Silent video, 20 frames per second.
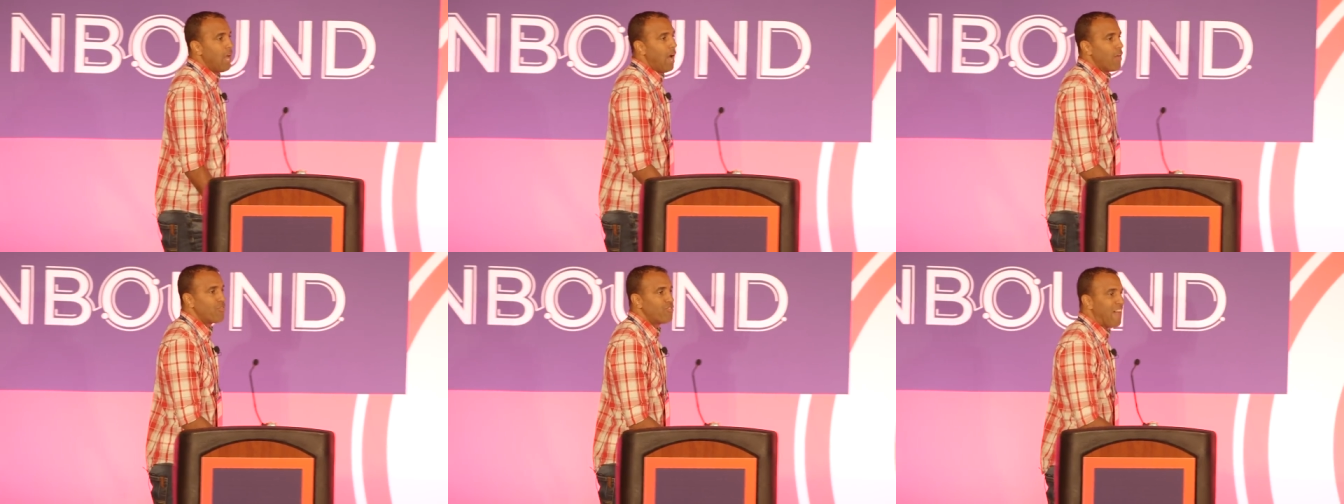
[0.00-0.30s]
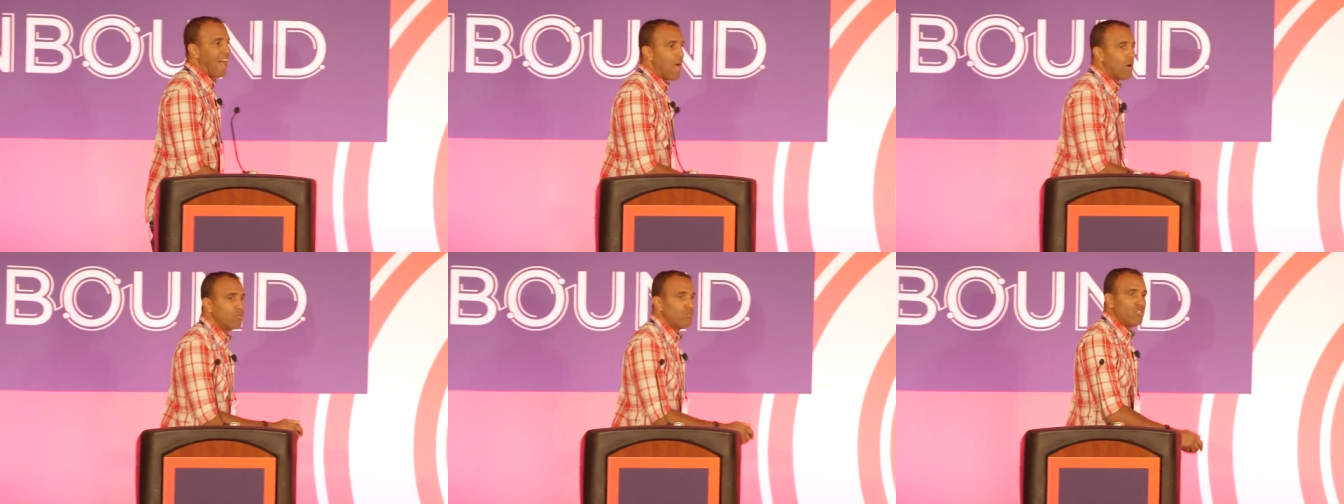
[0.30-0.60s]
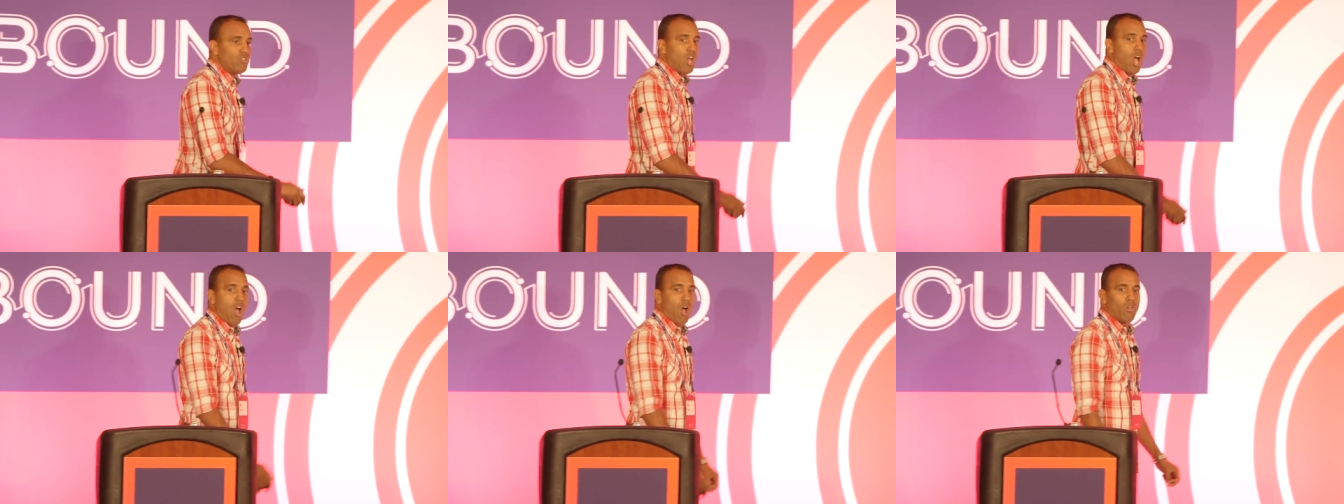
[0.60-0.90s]
a
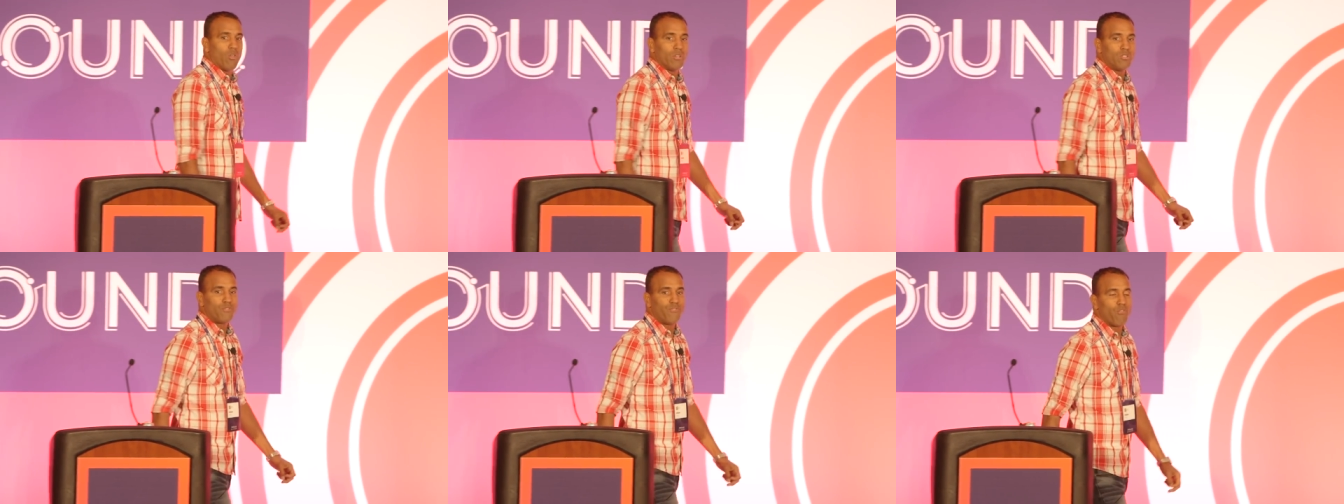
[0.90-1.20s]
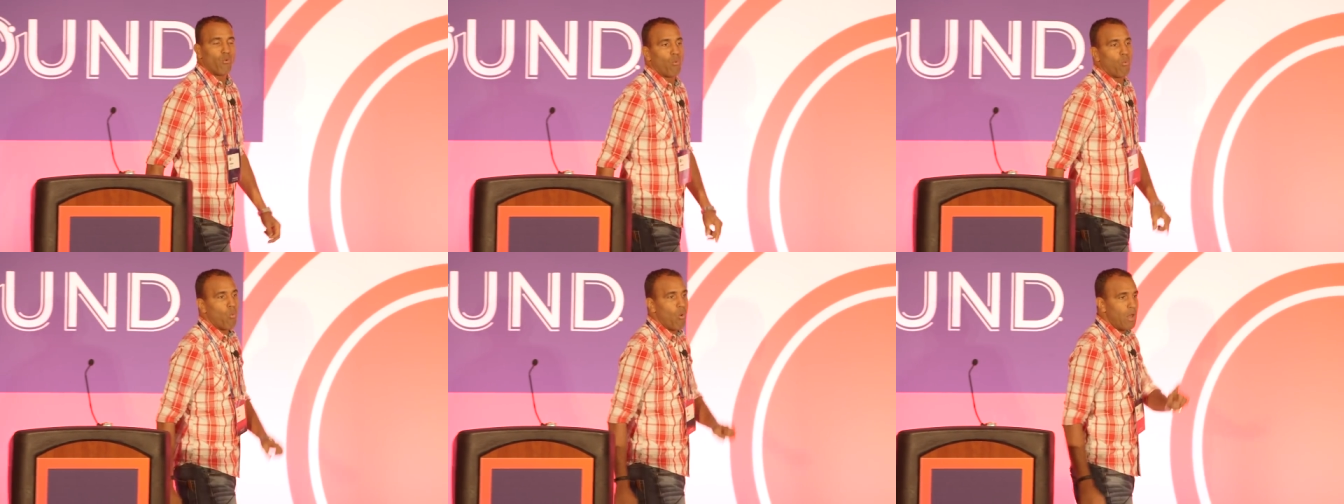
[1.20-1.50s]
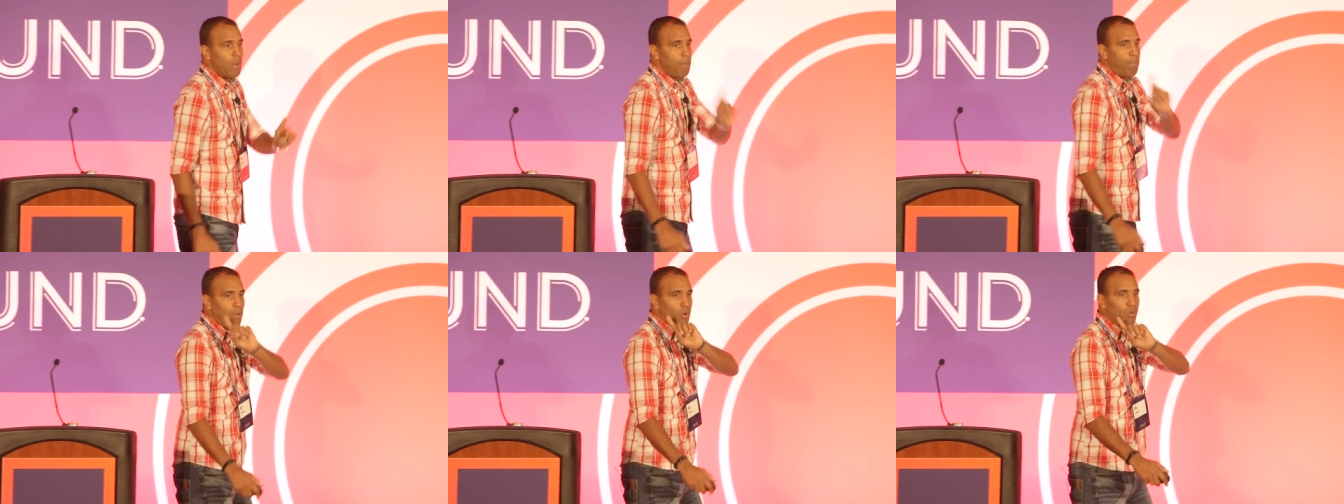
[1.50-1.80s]
thousand dollars for
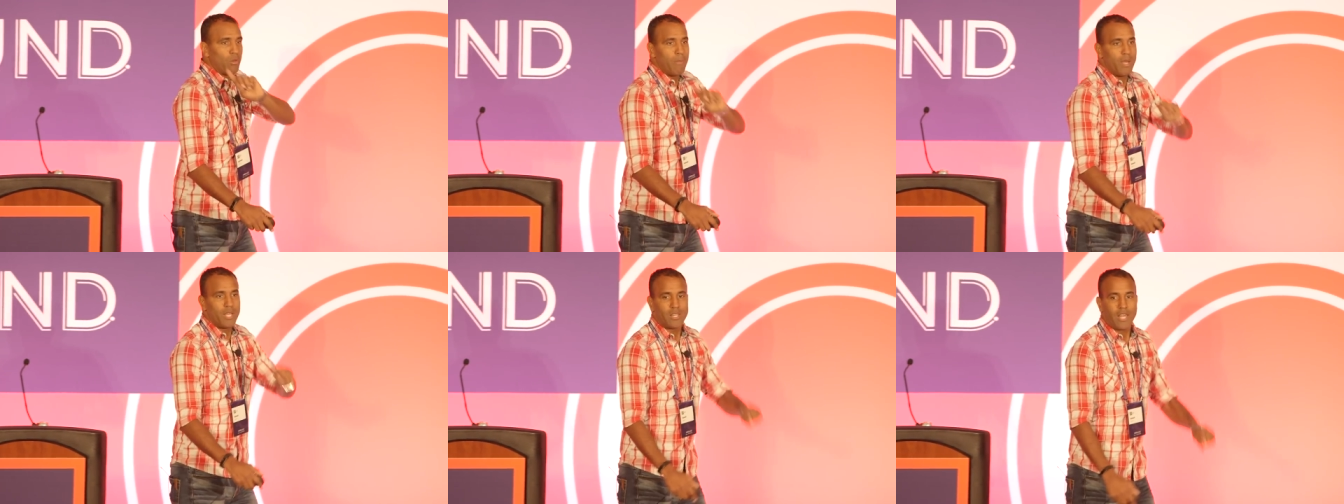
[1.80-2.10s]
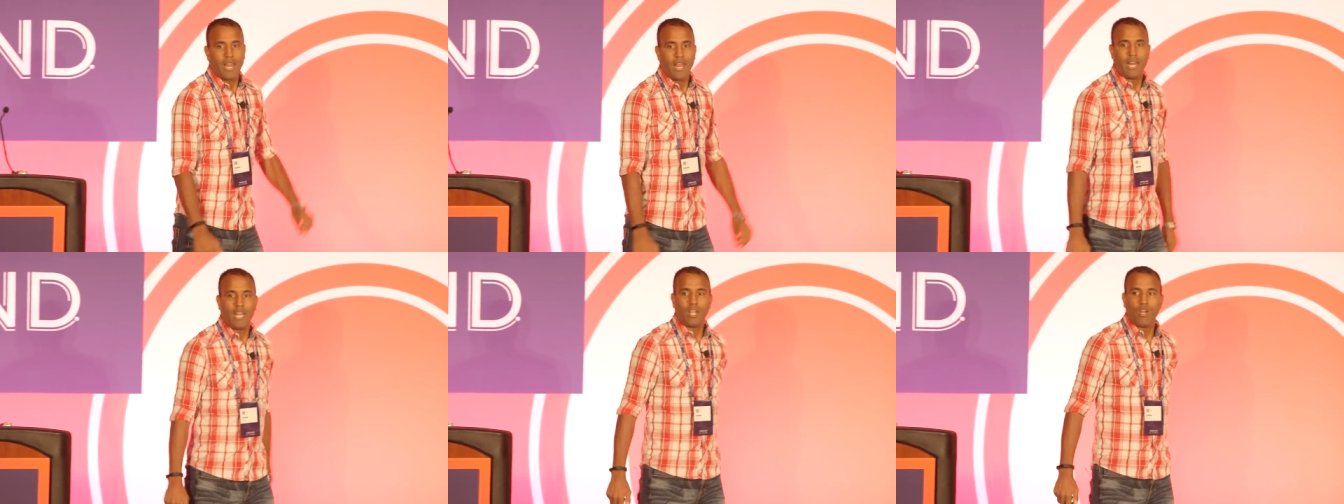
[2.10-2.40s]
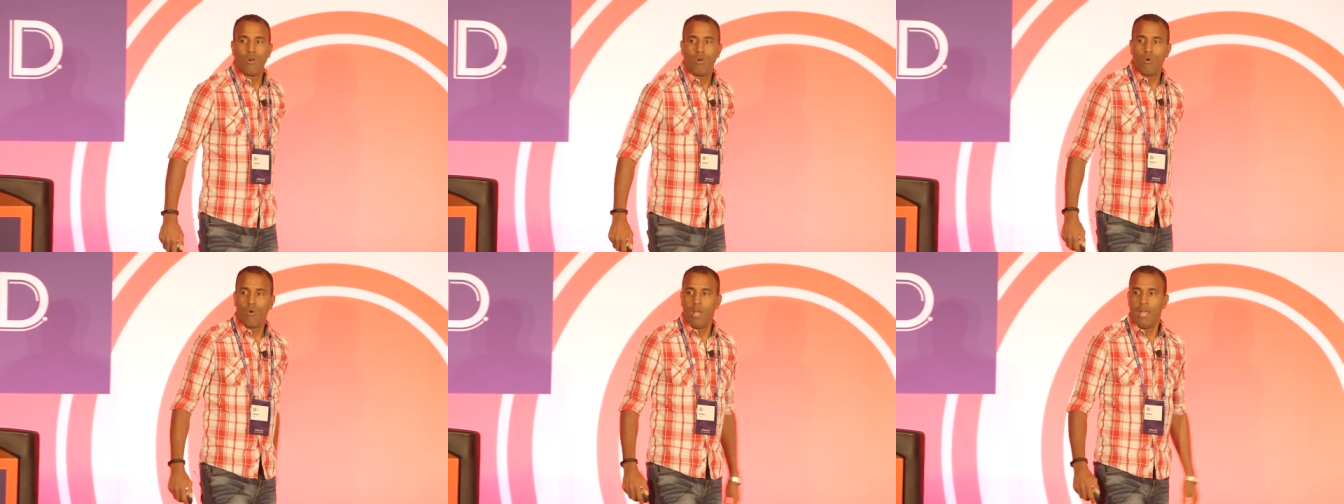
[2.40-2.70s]
one pill to make that headache
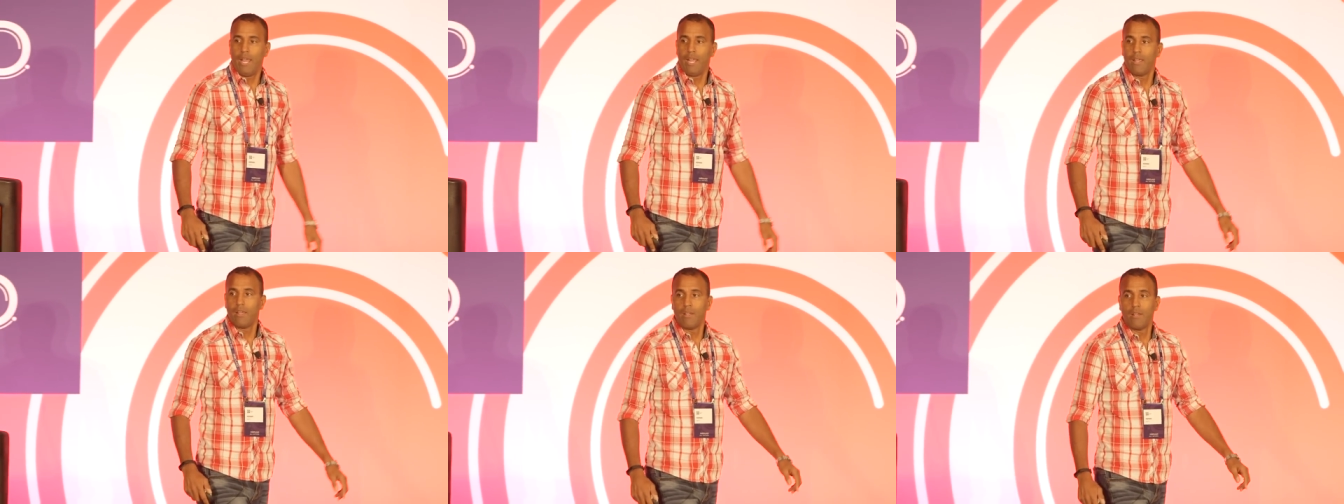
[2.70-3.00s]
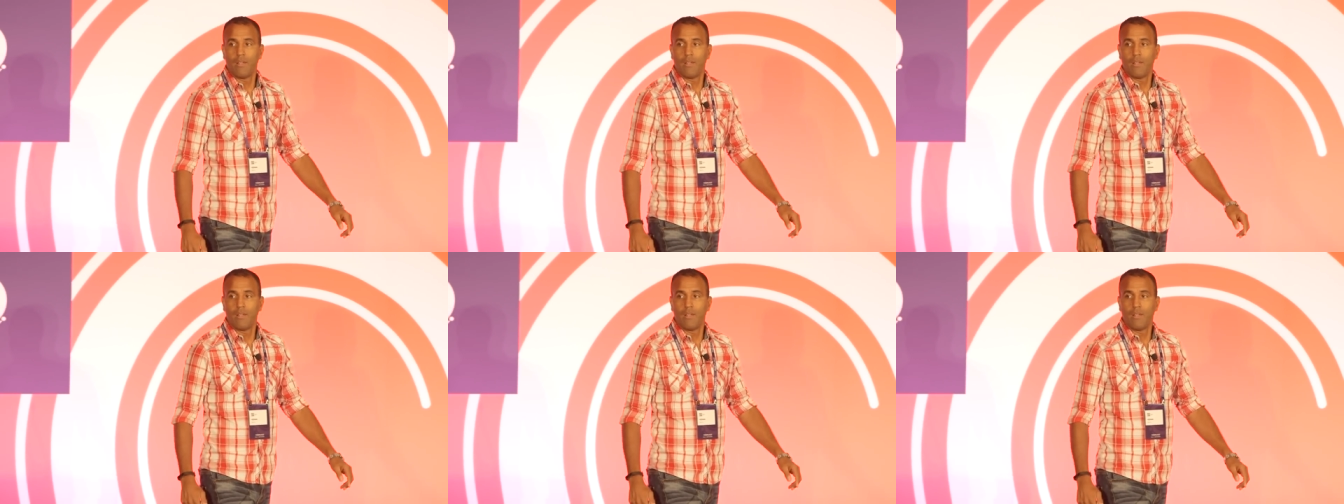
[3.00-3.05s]
go away?